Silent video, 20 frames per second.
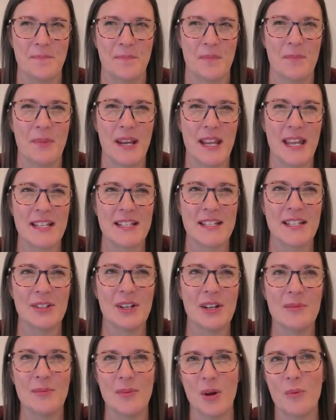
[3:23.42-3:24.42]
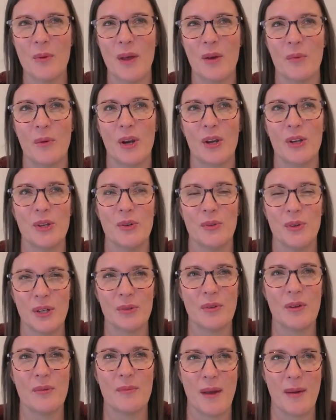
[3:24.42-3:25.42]
but is there a moment where you can
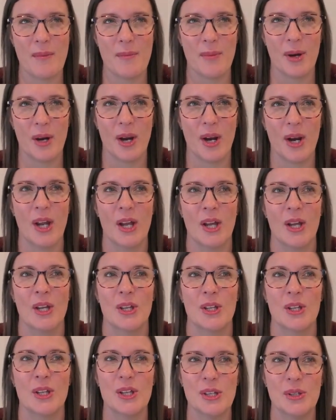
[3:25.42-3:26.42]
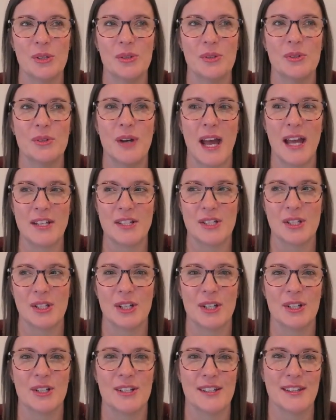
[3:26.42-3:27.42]
remember you
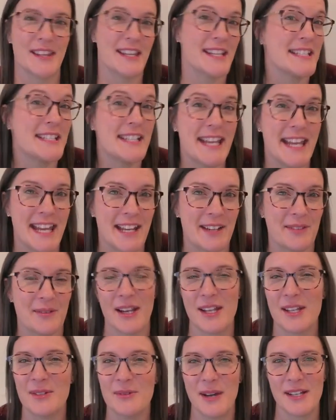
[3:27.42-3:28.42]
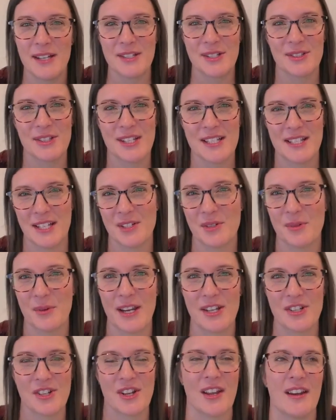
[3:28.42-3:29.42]
entered the scene, right? You entered the
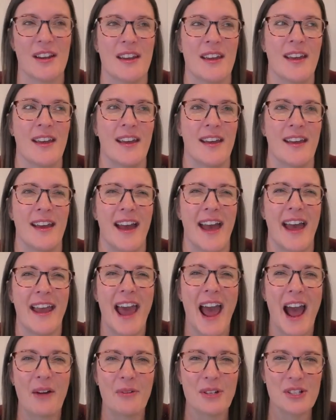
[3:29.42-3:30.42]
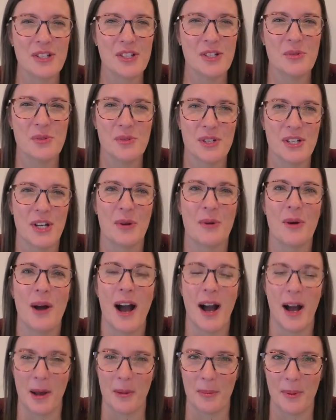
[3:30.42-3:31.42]
situation, and how did you show
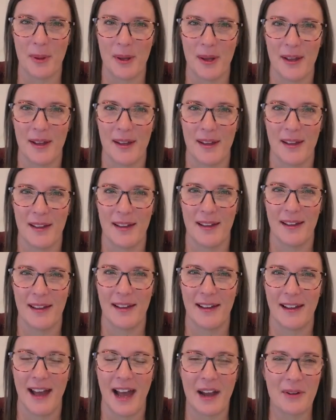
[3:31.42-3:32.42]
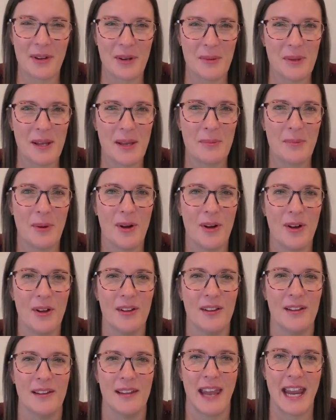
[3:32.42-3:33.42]
up? How did people
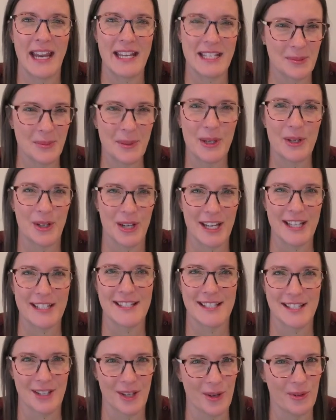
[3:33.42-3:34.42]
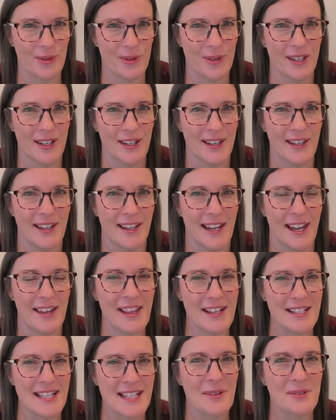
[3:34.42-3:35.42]
experience you? And
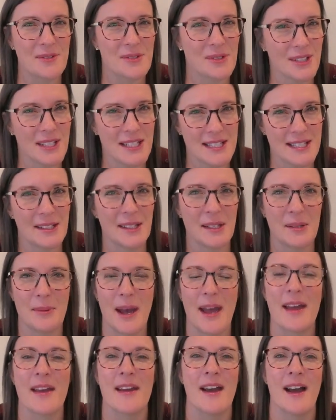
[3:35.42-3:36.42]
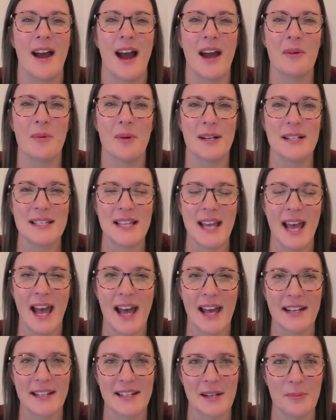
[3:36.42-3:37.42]
it sounds really silly, but I once
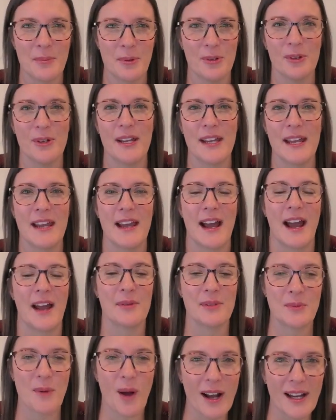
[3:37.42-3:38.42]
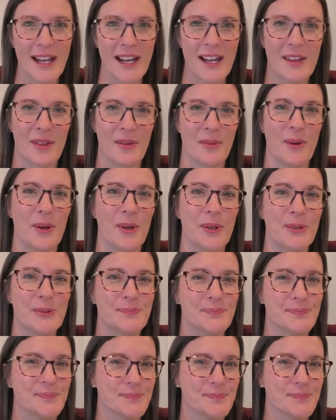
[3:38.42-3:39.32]
had an employee, I was walking through